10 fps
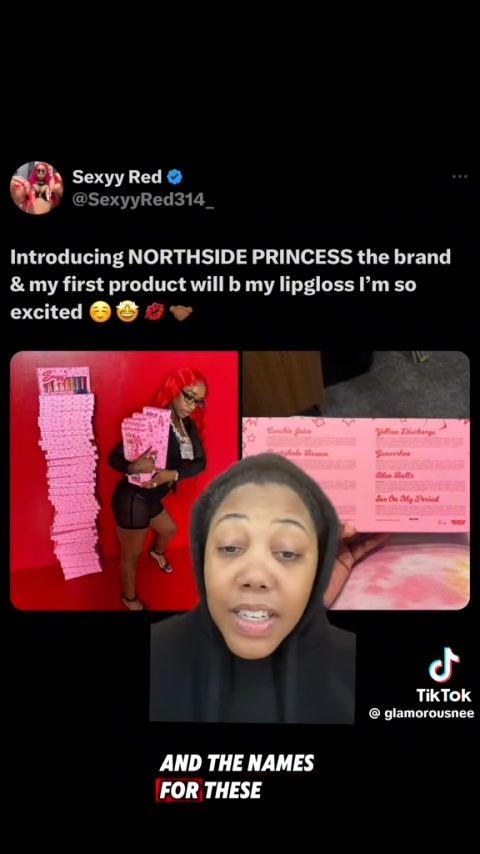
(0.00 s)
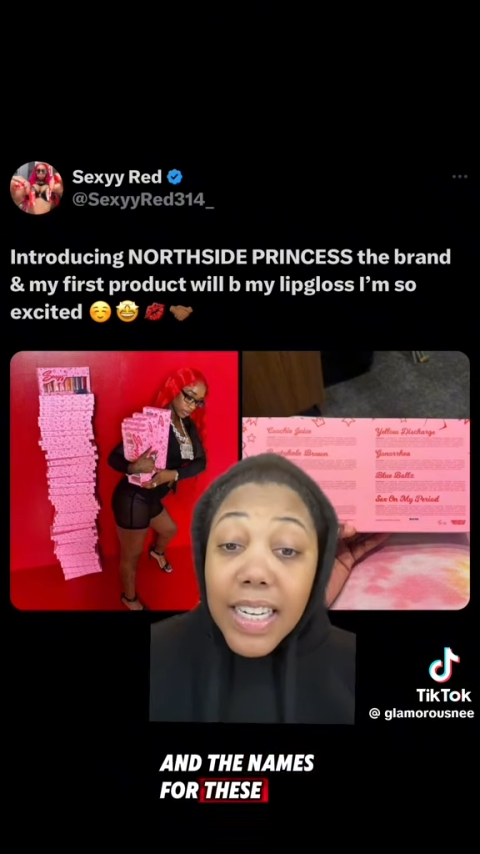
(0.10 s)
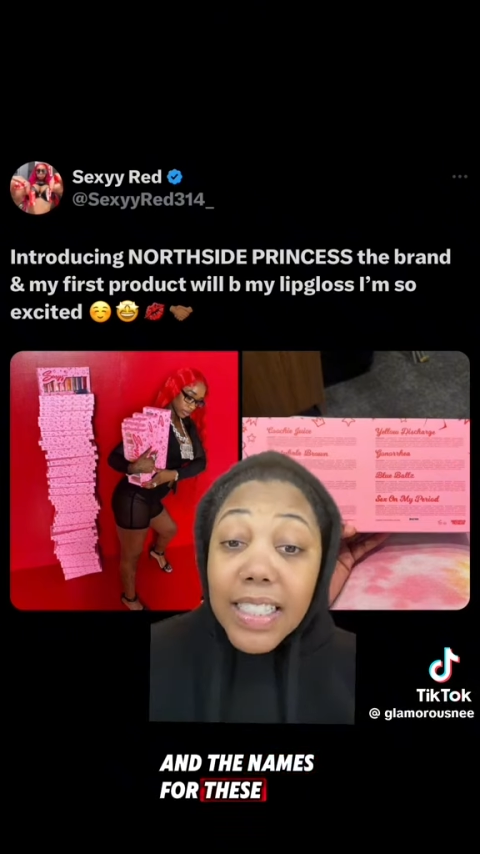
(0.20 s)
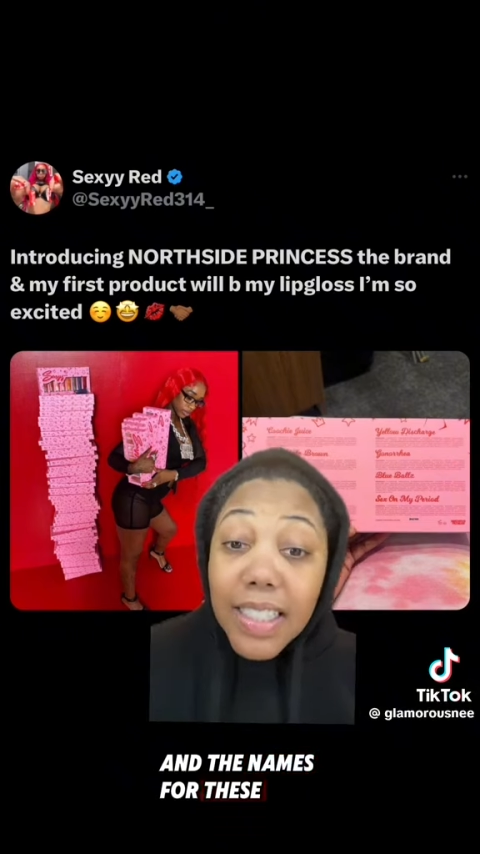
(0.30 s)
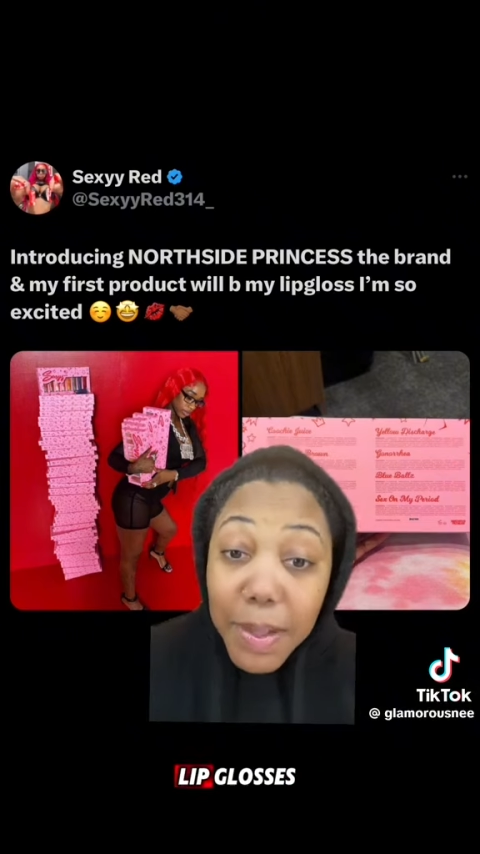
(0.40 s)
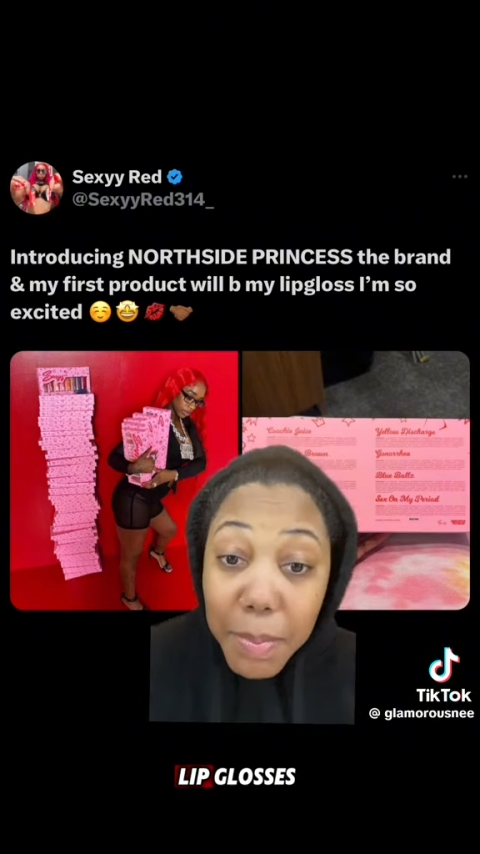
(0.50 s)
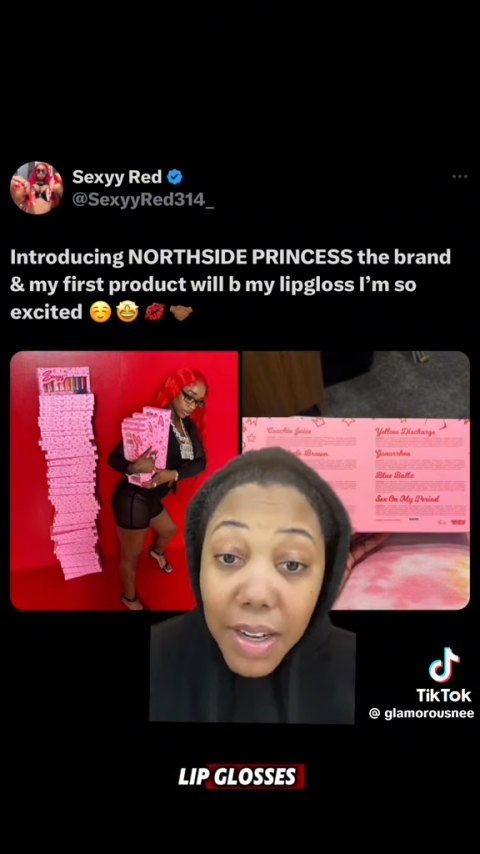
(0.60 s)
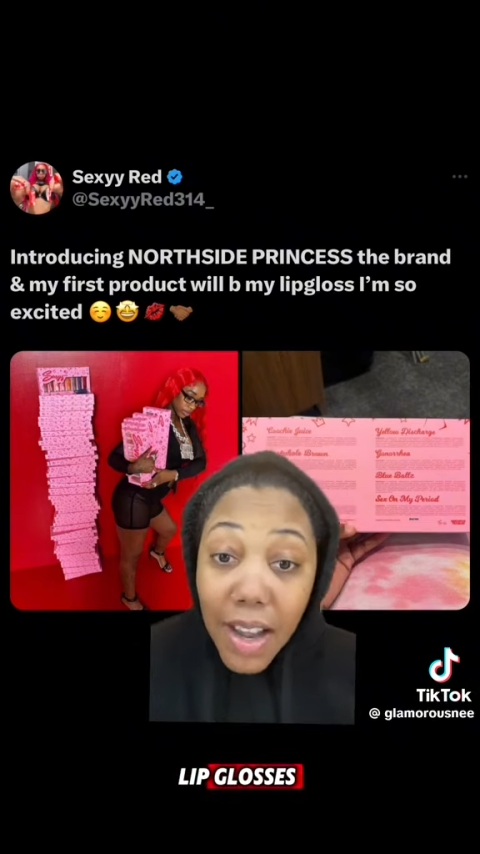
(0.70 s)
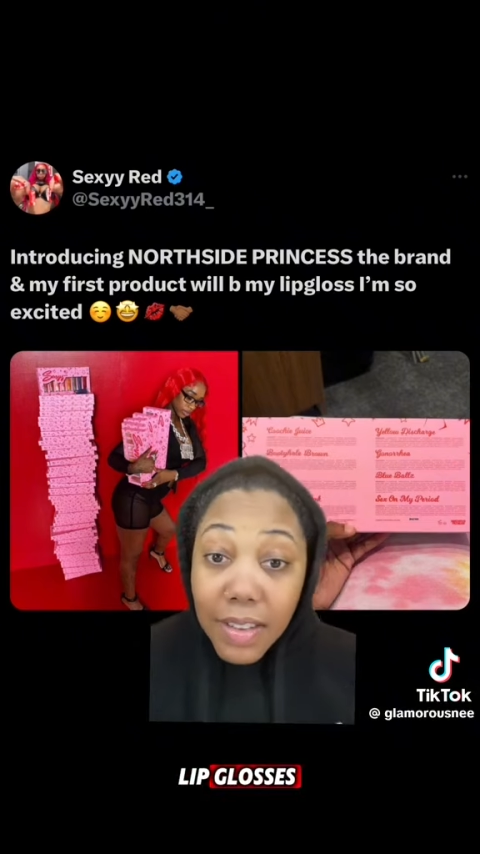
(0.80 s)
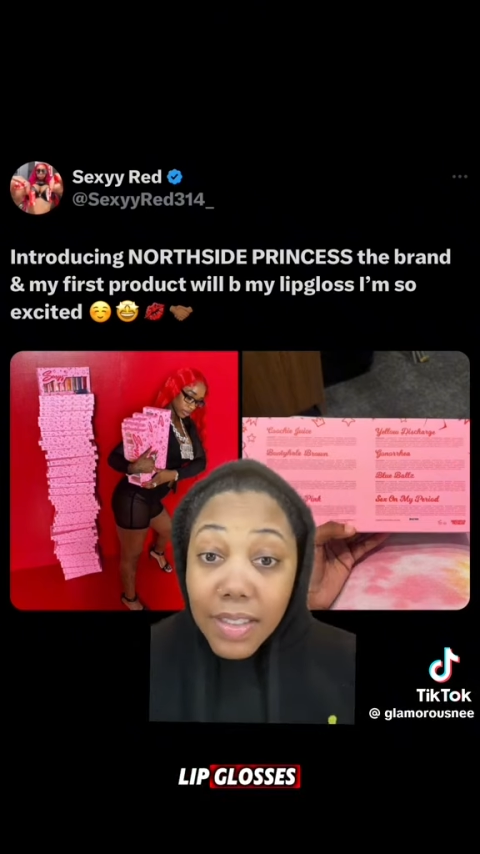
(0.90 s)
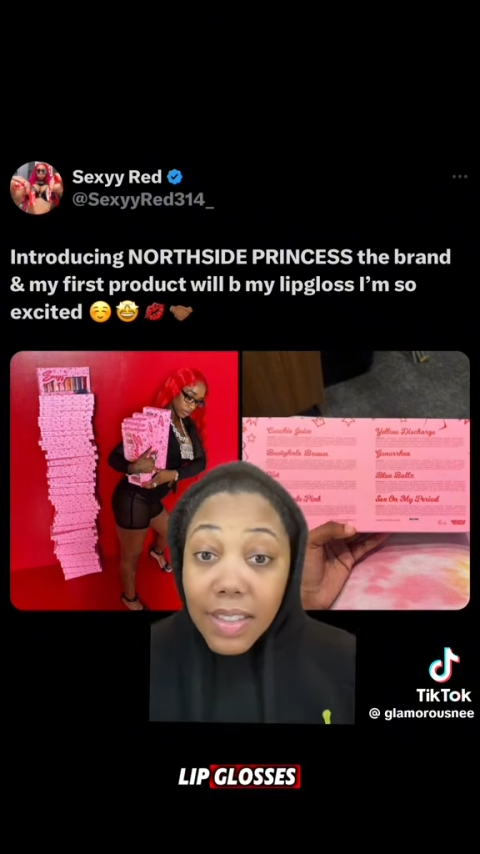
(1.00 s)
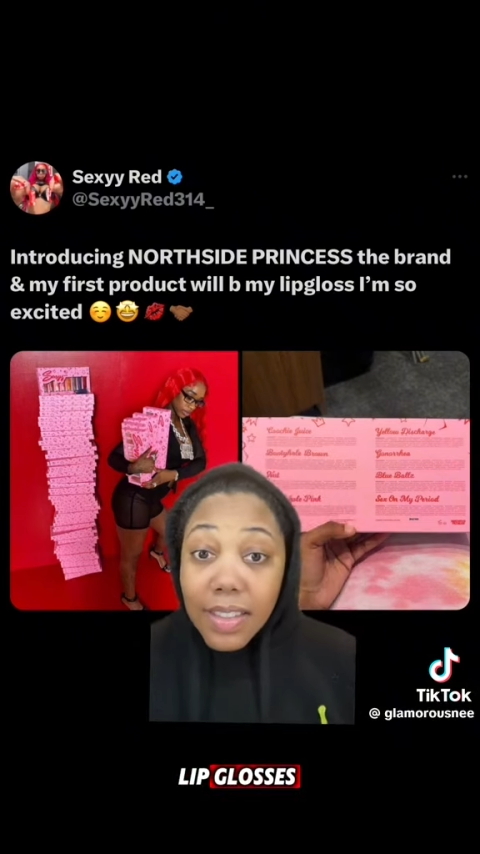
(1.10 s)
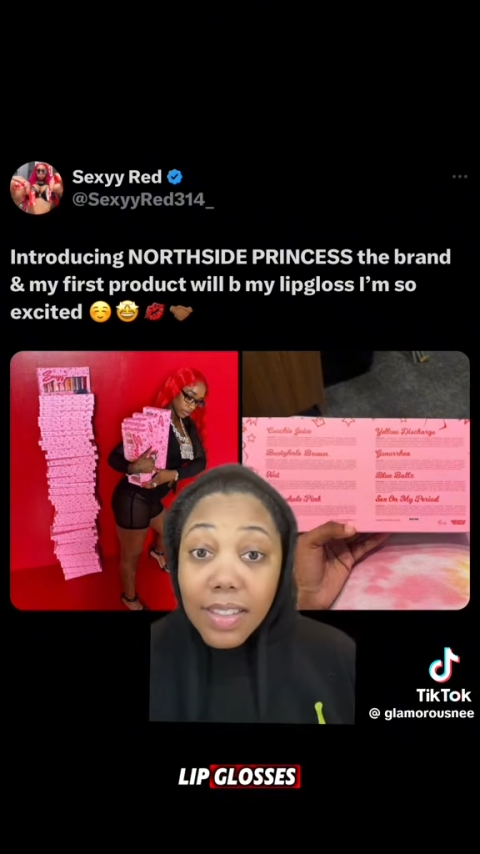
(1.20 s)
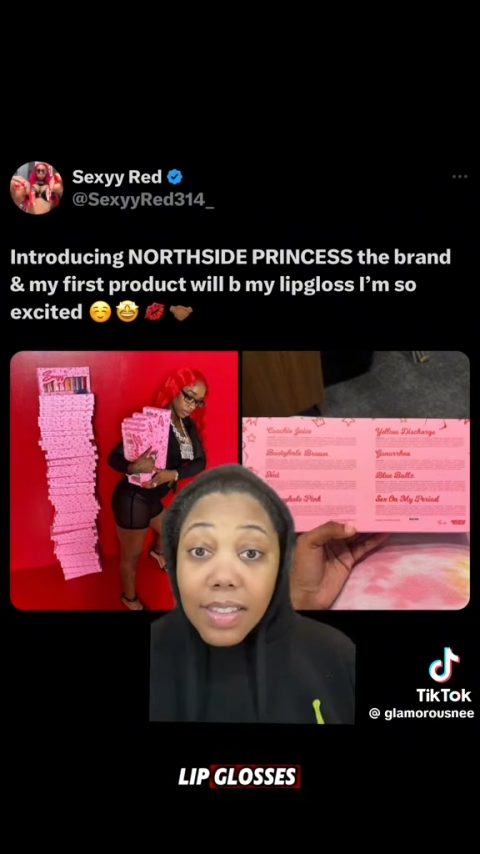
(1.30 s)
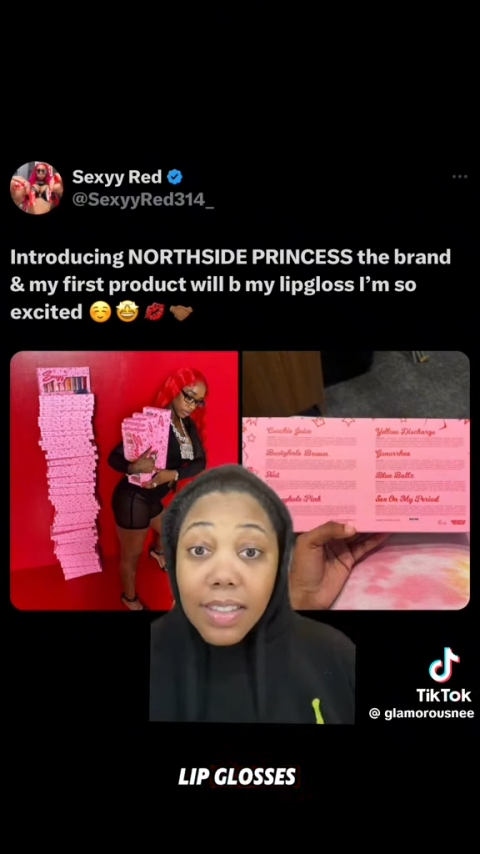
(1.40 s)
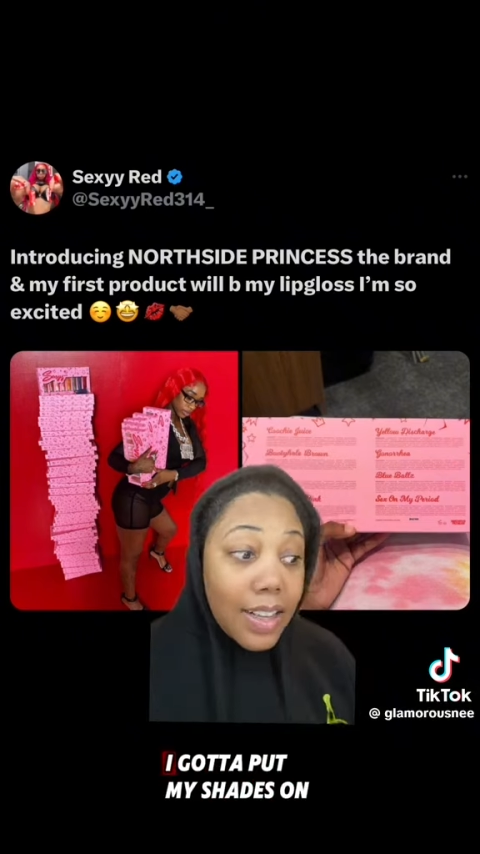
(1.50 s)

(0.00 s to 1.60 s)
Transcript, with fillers: these lip glosses,